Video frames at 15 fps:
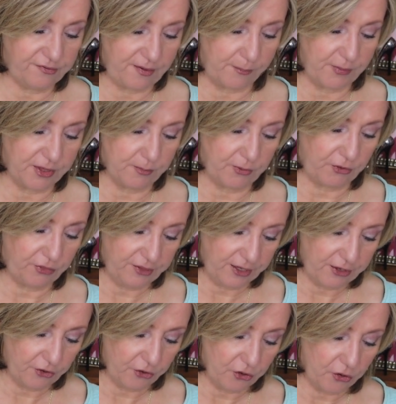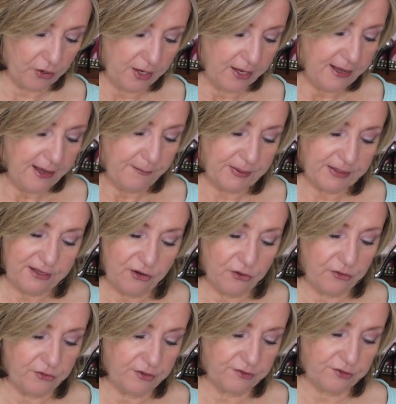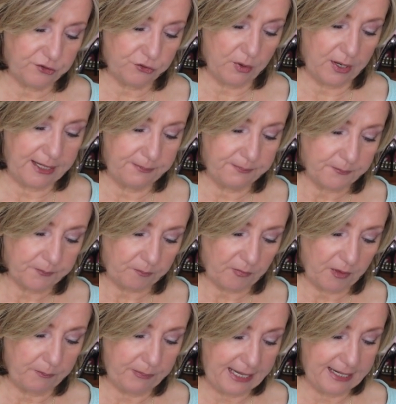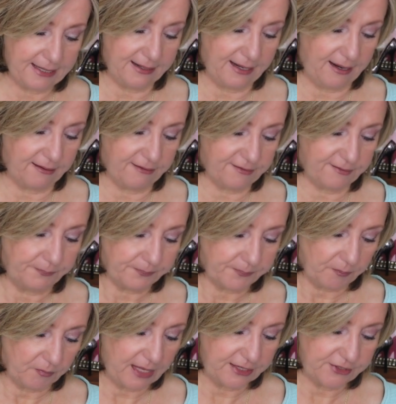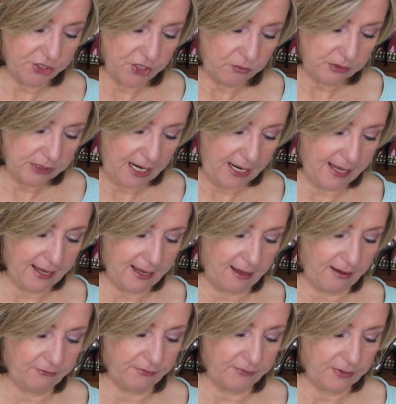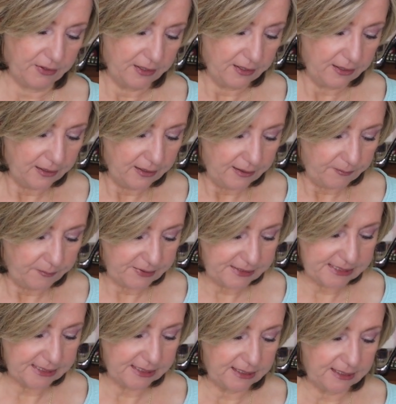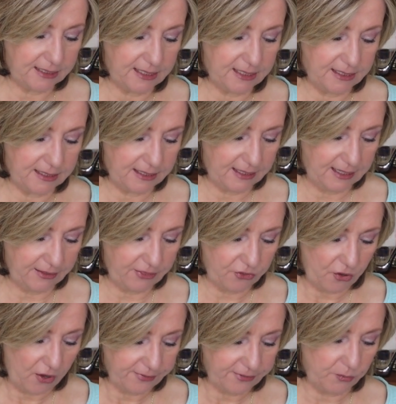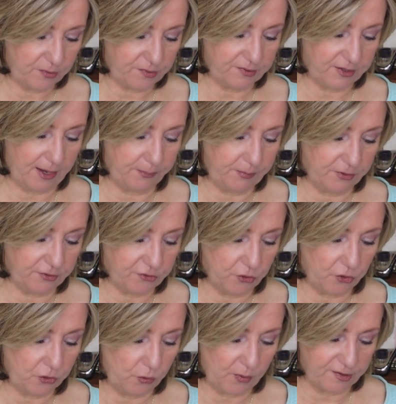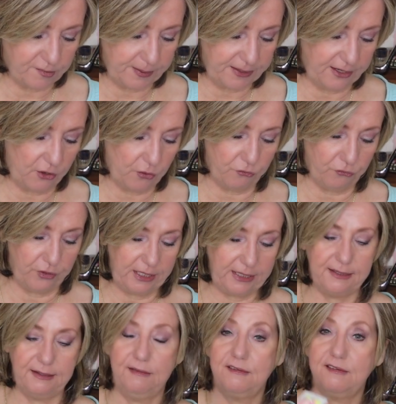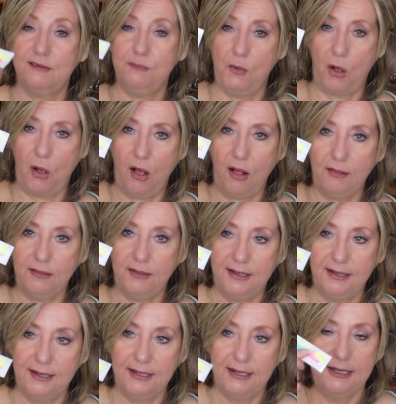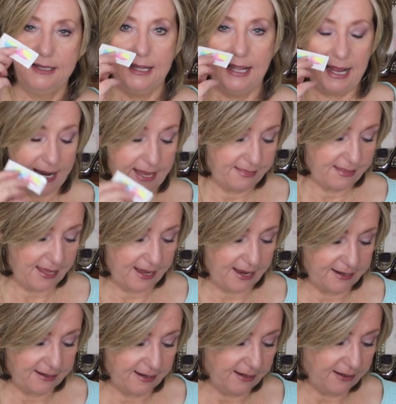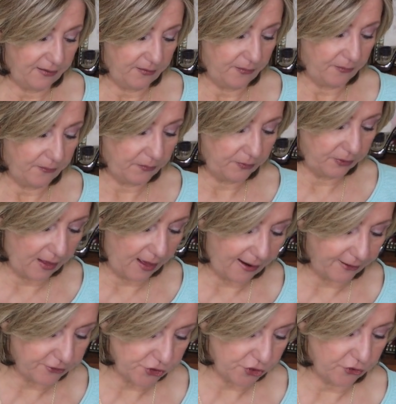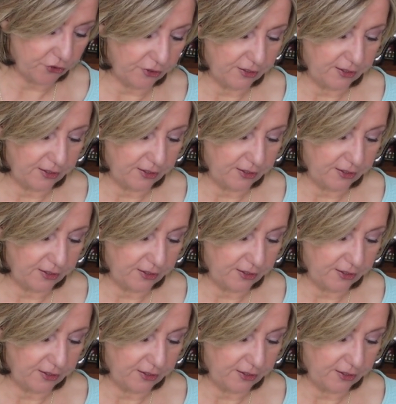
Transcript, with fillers: some of them are thicker, but they're the straight Band-Aids. They don't have, let me see, I thought there was a couple of circle ones, but they go really small and then larger.